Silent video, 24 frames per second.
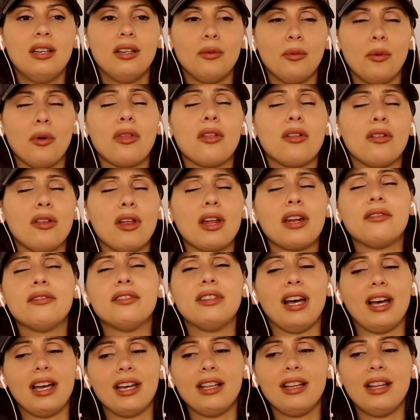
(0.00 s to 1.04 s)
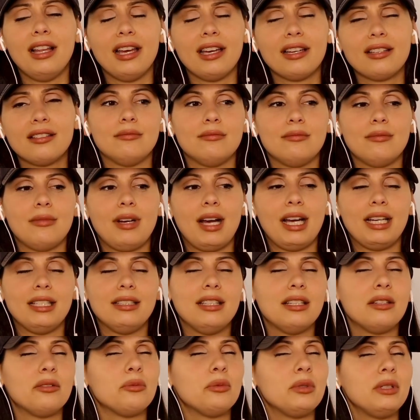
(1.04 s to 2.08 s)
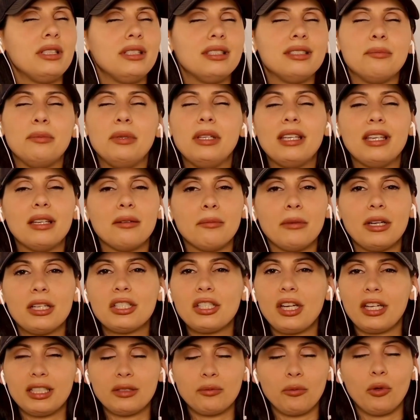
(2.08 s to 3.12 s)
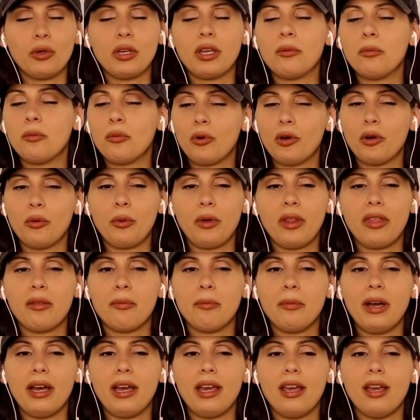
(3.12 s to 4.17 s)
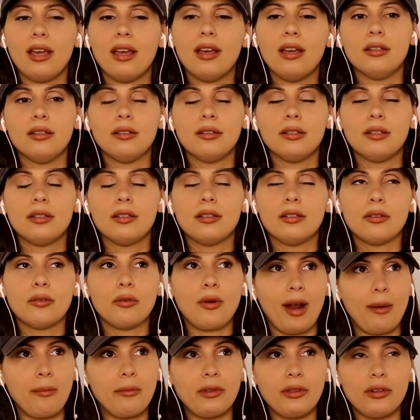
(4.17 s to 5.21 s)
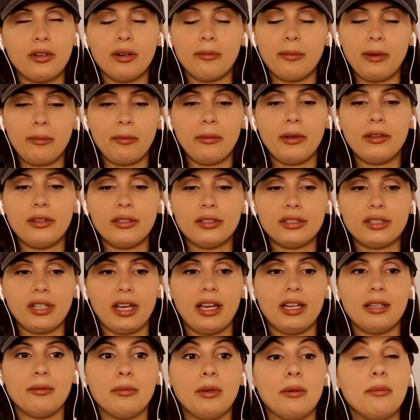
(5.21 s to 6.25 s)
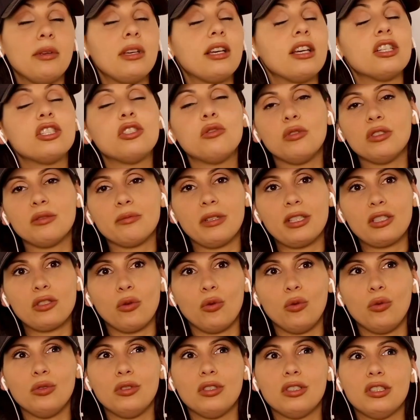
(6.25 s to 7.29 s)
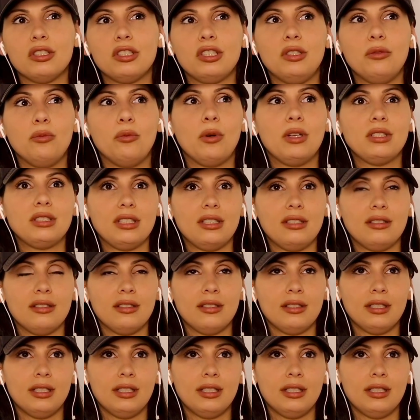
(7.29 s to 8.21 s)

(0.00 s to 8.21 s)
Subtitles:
with a lot of dialect. I didn't really speak it much. I spoke it more with my grandmother on my mother's side, but because she was much older, she wasn't,